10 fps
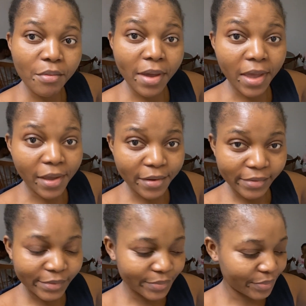
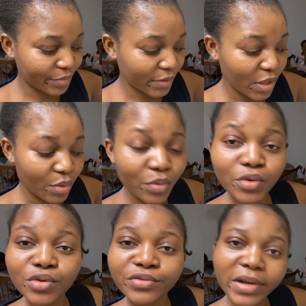Well, we
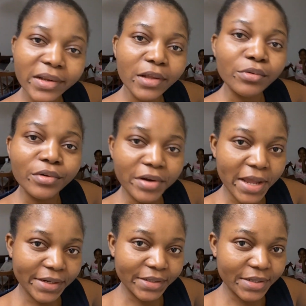use grinder to
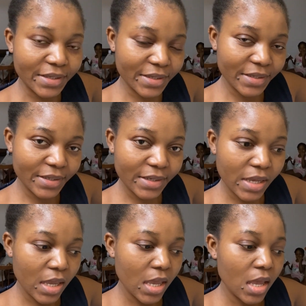grind it,
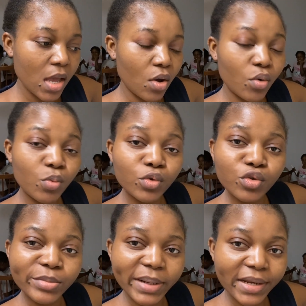or we
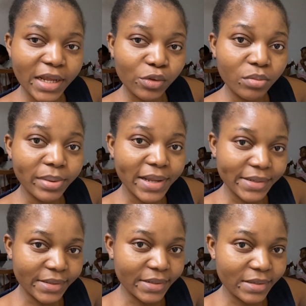use blender to
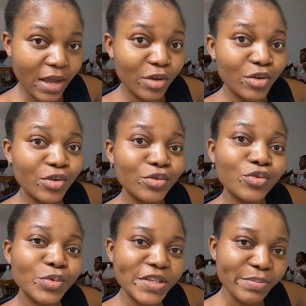blend it, and you
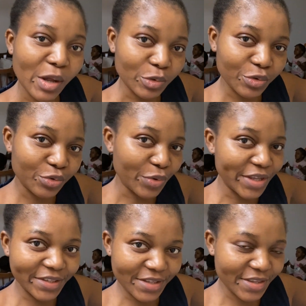use sweet mouth to
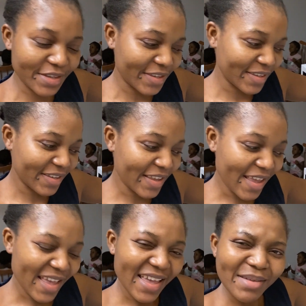eat it.
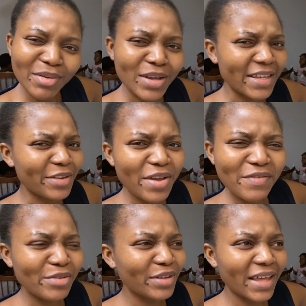Because I don't
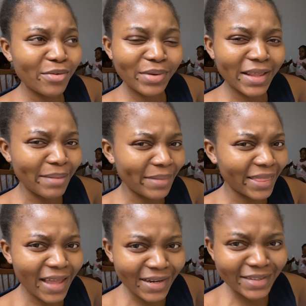even know that where that
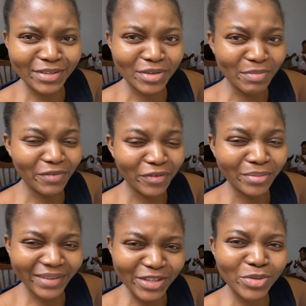mentality is coming
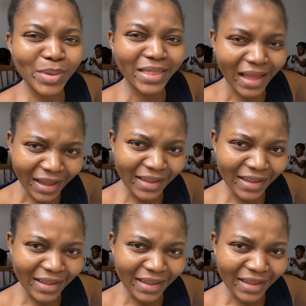from. That it's sweeter.